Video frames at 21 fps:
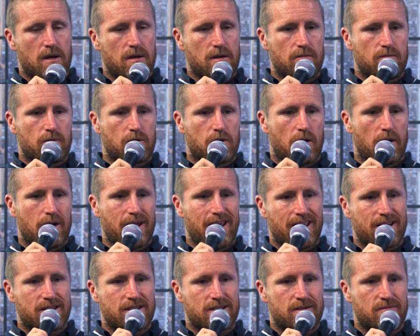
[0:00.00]
you've got to
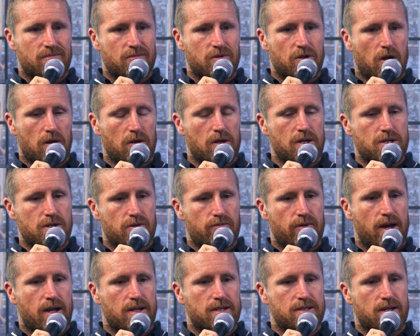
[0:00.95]
get some knowledge
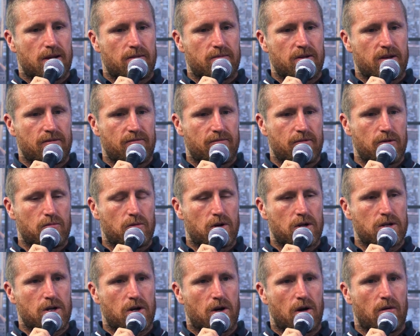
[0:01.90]
around something. If you
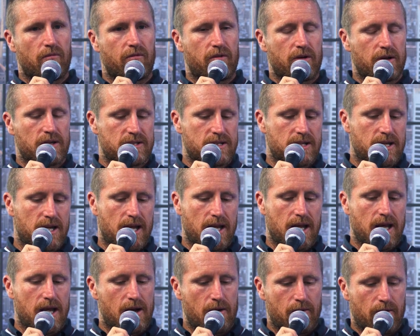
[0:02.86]
want confidence in
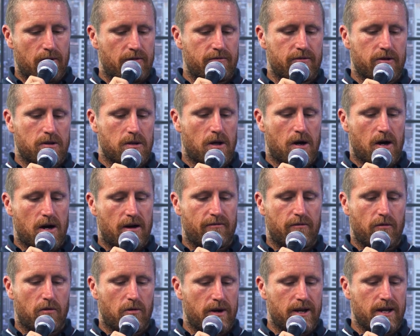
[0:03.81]
any area of your
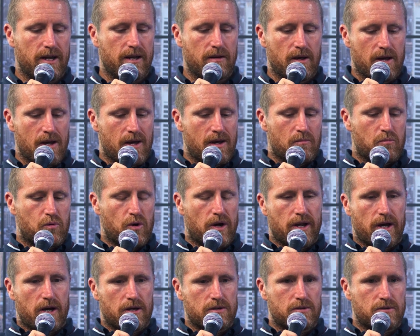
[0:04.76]
life or any
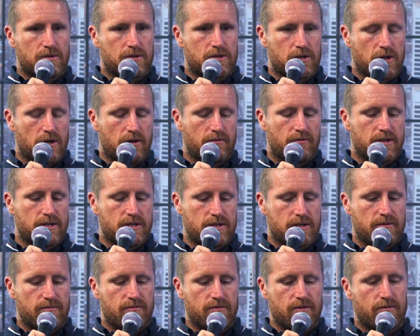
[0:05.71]
product or
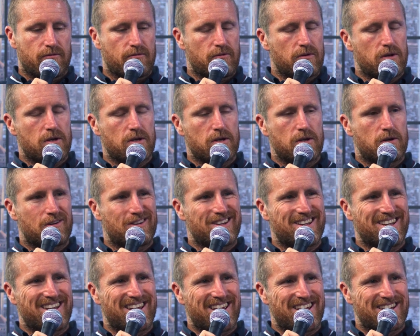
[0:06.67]
service, you've really got to
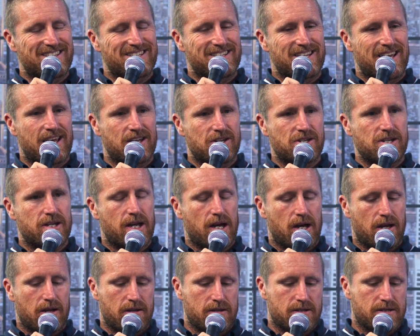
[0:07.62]
get
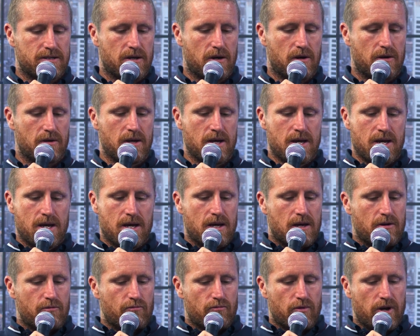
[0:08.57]
educated. So
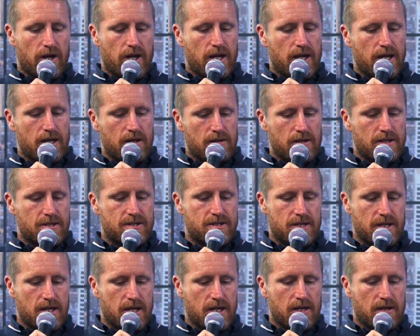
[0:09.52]
reading,
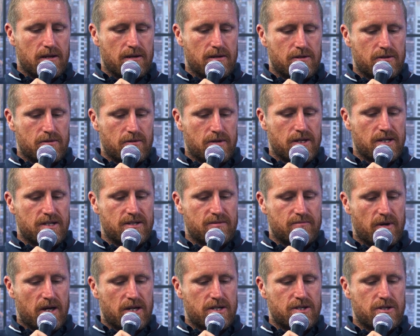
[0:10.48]
listening, doing as
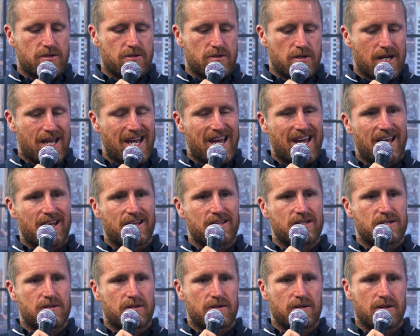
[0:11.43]
much as you can
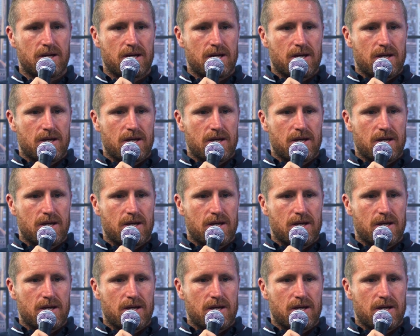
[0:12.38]
to